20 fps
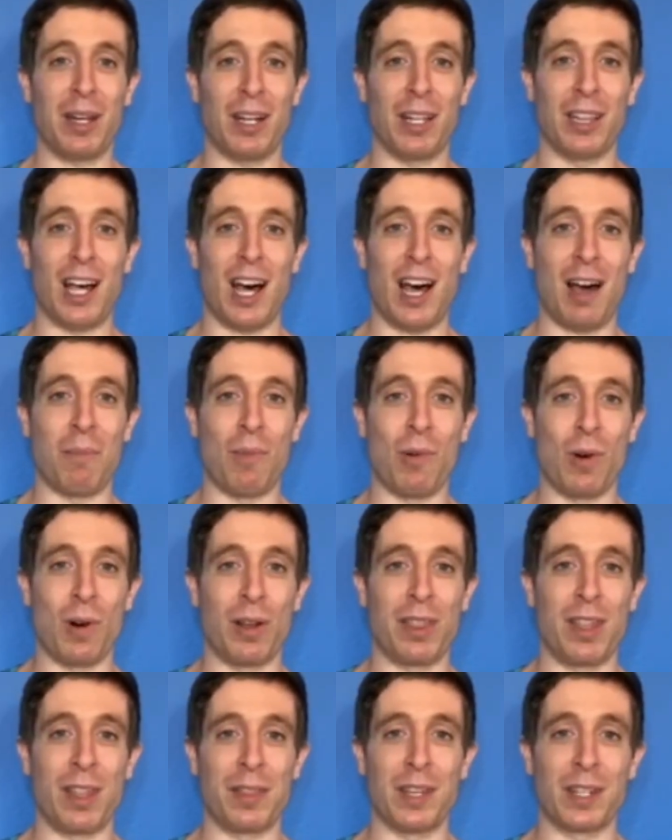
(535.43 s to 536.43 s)
a lot more
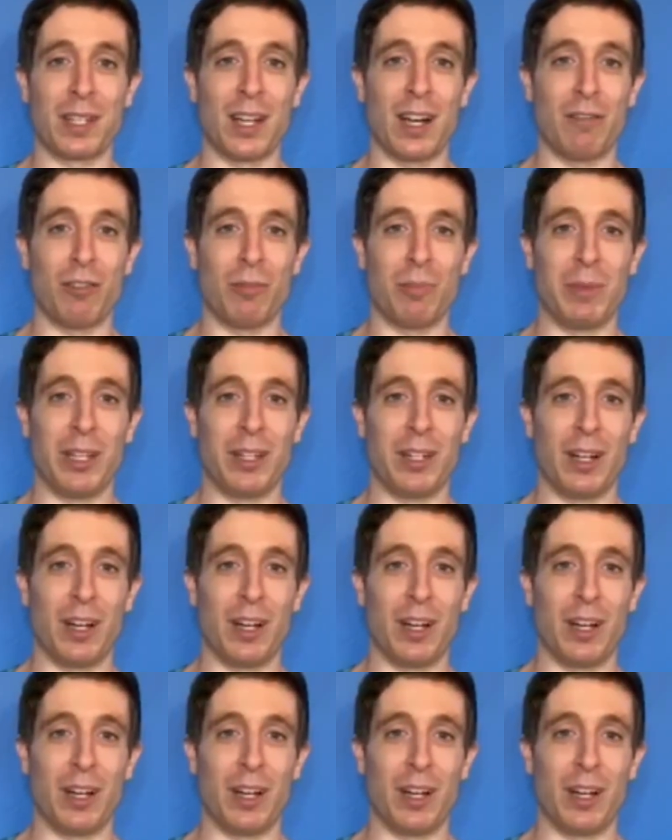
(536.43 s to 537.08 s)
than the government